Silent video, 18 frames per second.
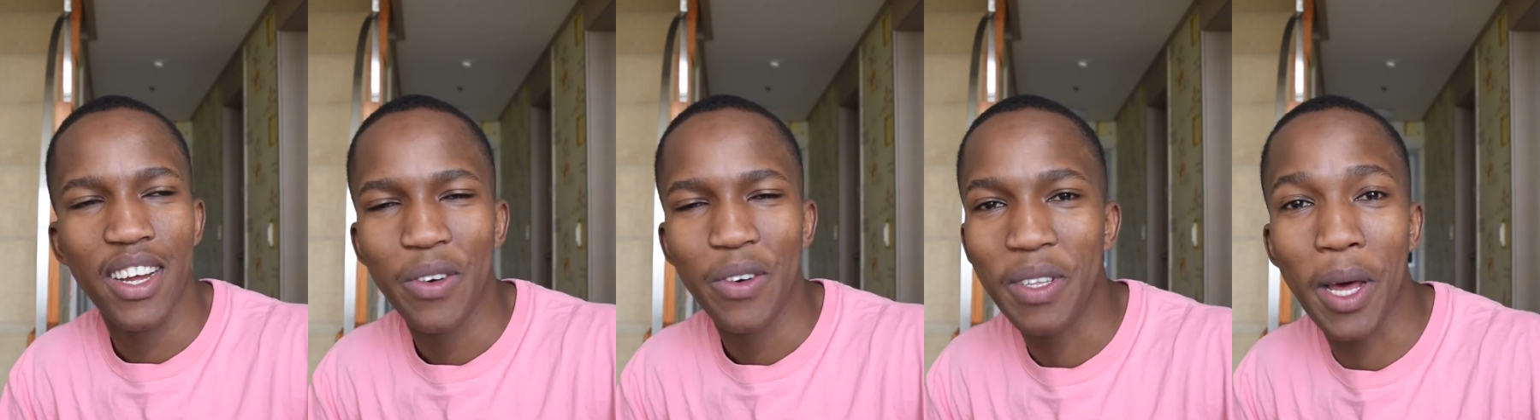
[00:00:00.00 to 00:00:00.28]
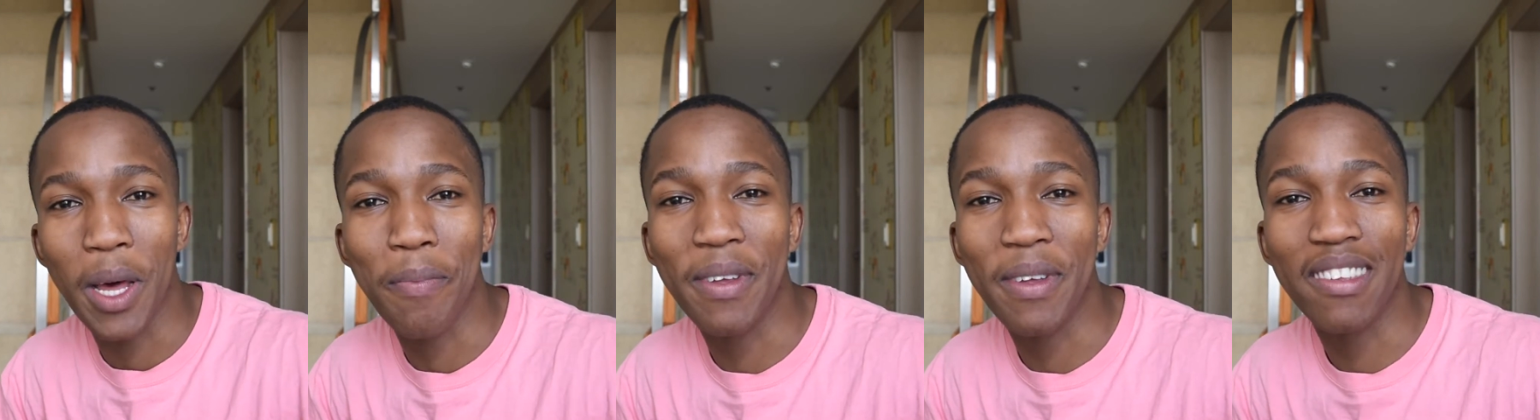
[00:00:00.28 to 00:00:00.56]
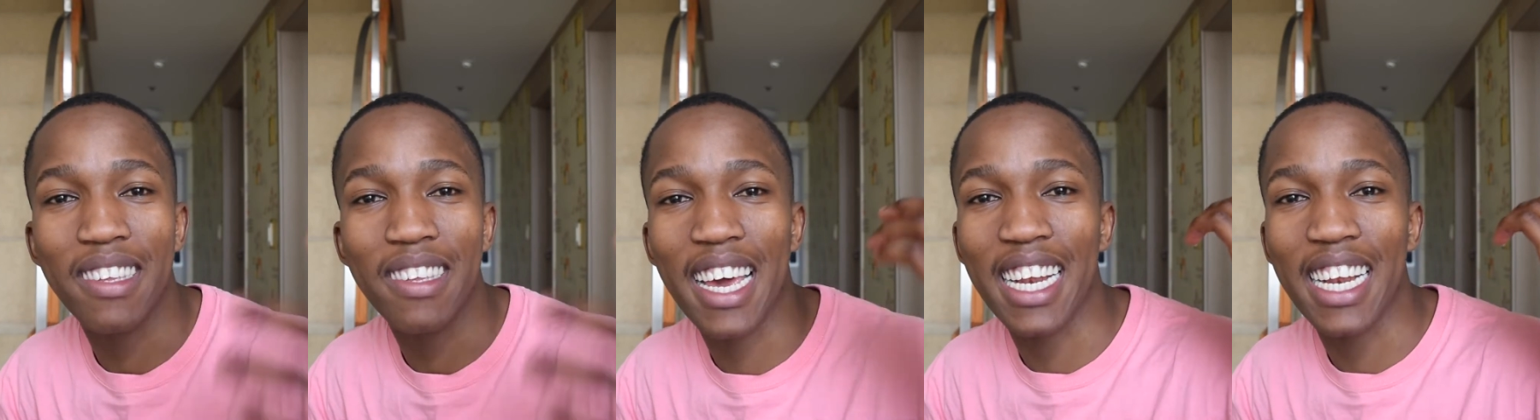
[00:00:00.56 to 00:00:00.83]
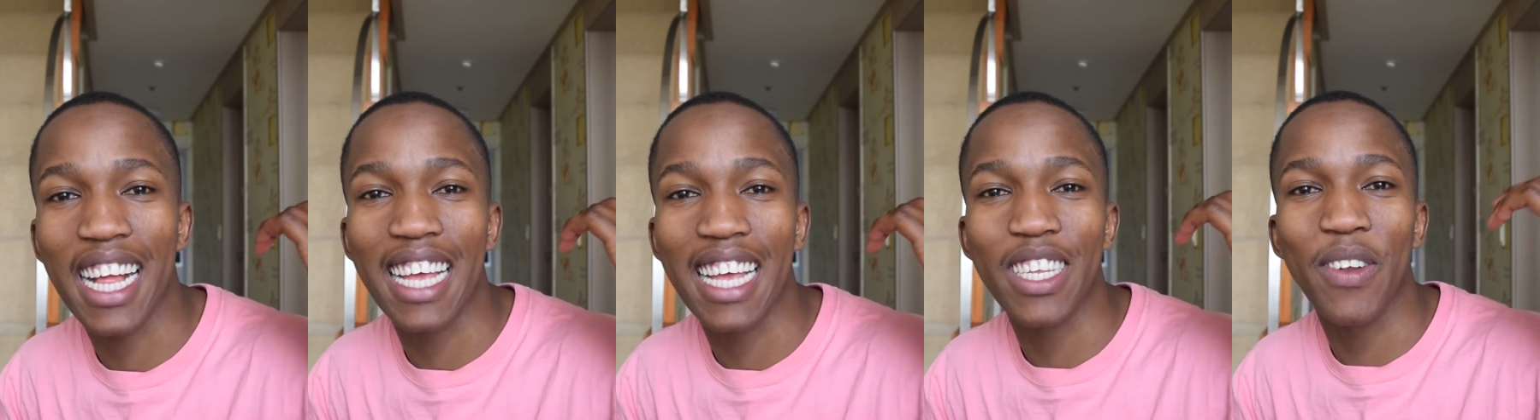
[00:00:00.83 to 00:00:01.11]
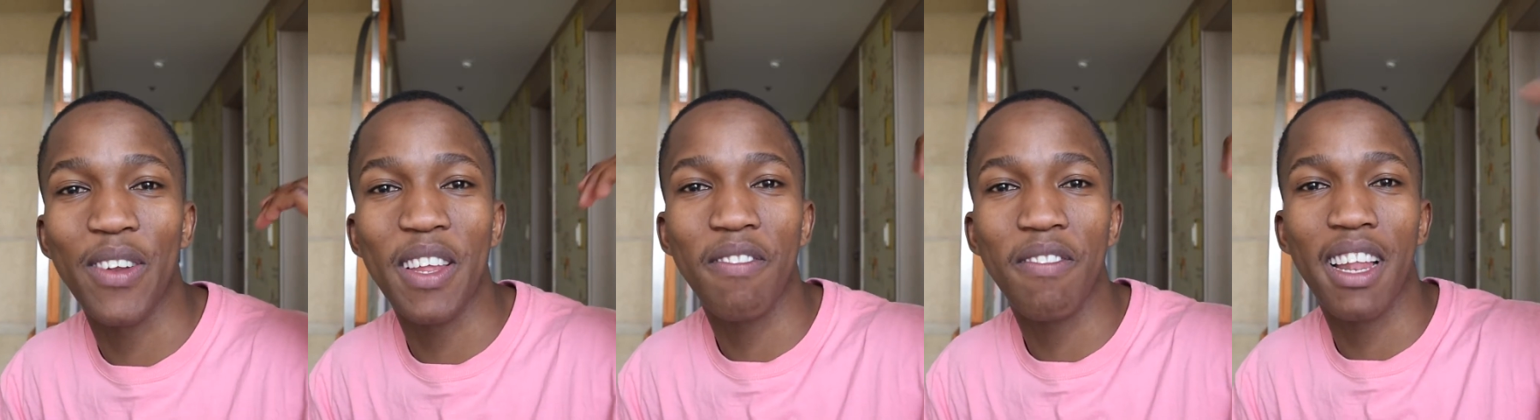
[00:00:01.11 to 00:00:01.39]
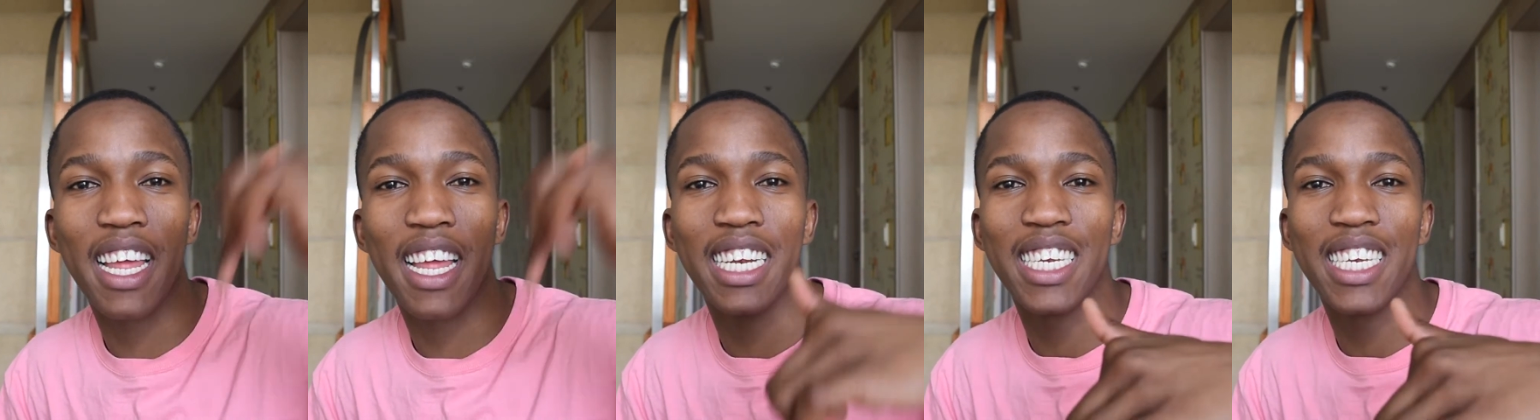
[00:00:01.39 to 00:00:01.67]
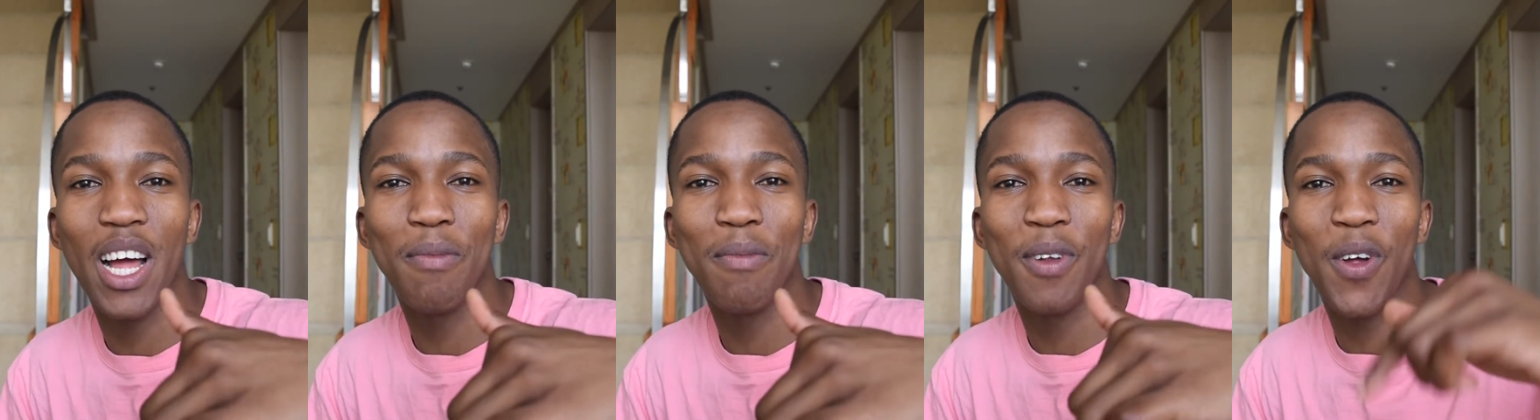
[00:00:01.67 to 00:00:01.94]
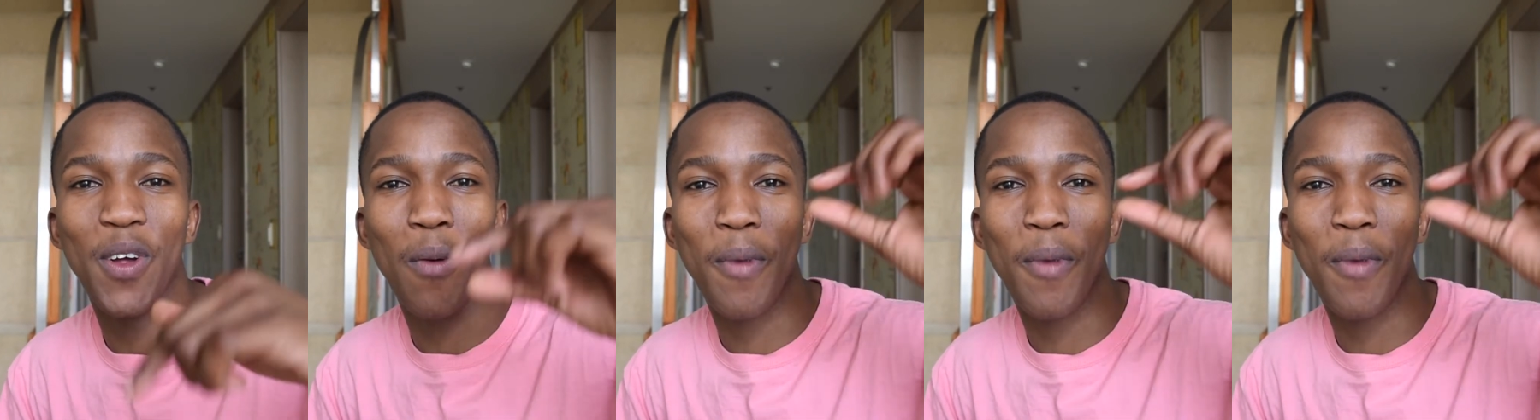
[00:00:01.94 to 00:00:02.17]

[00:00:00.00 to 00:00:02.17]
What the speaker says: With that being said, guys, I'll leave the link down below.